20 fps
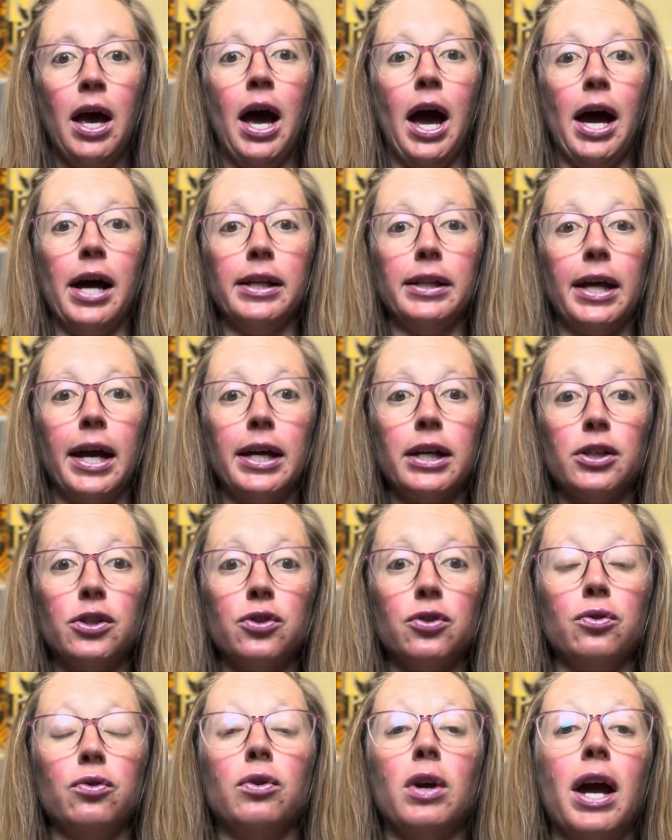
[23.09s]
I like
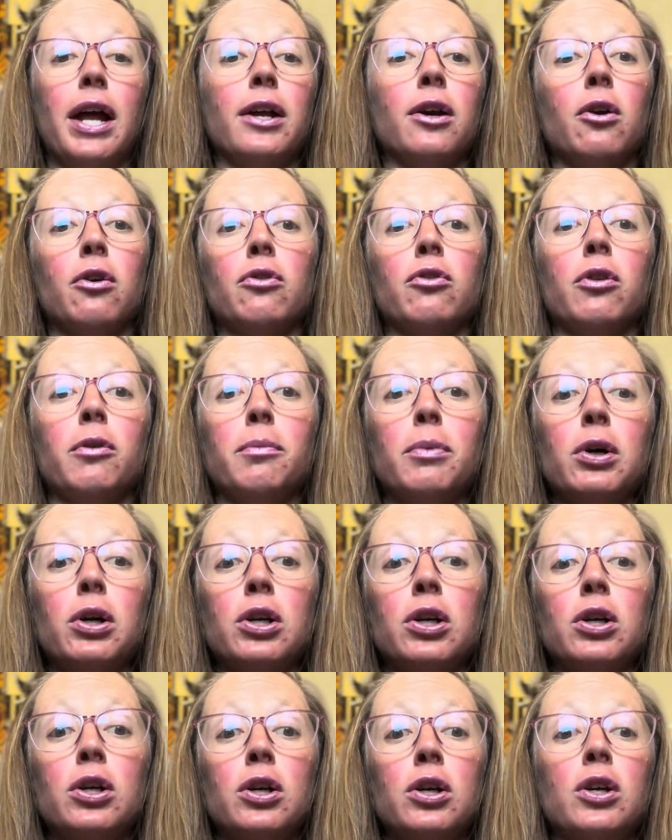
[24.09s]
to kind of go through a book,
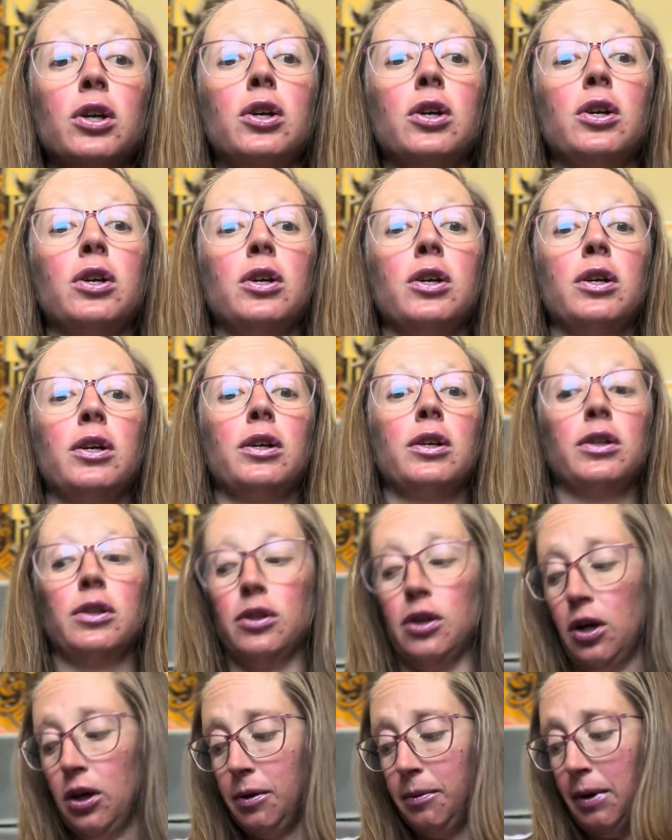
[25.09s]

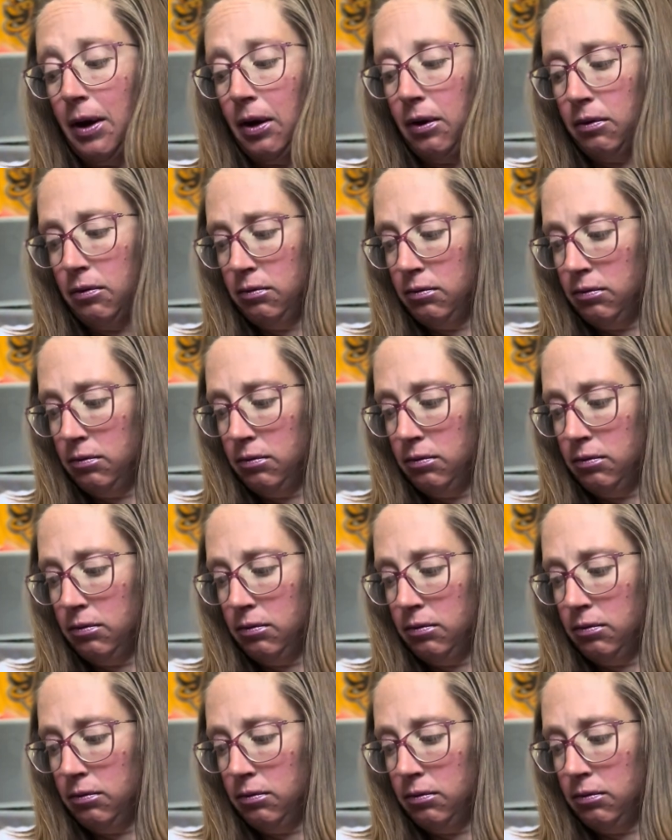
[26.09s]
talk about,